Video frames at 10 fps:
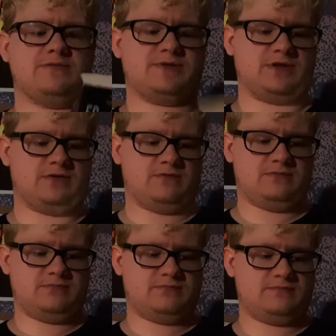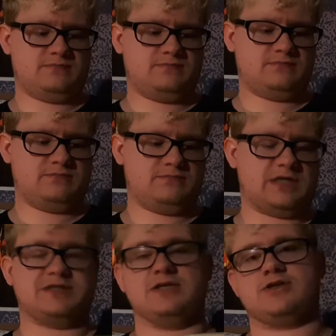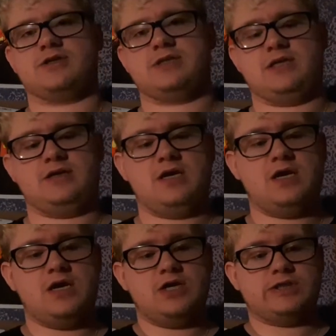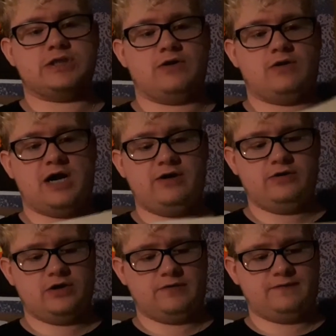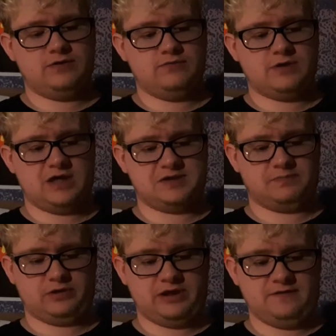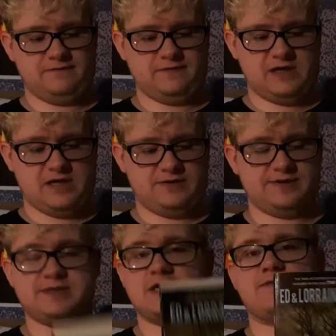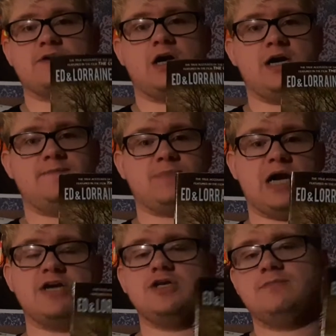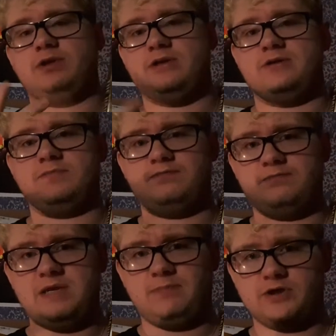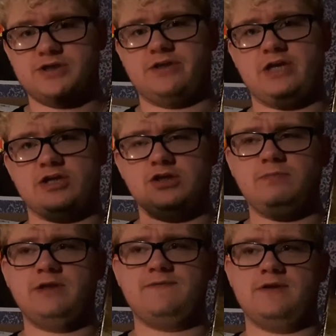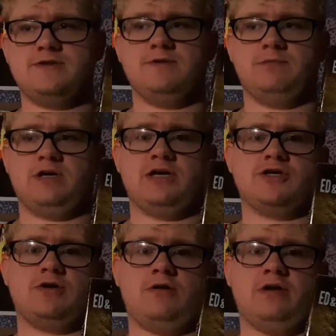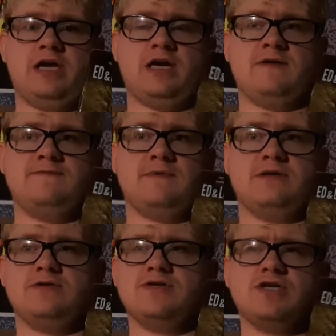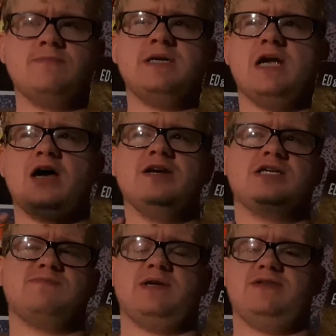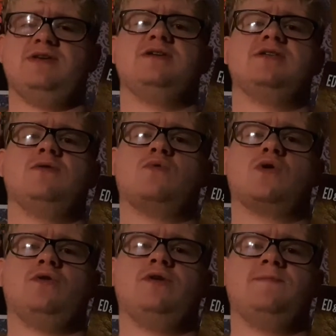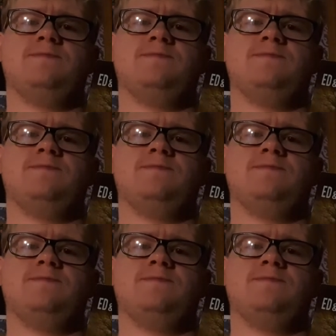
So that's interesting. So I don't know if you guys believe in this stuff or not. I do believe me personally, I do believe in the supernatural, and I there are so many unexplained things in the world.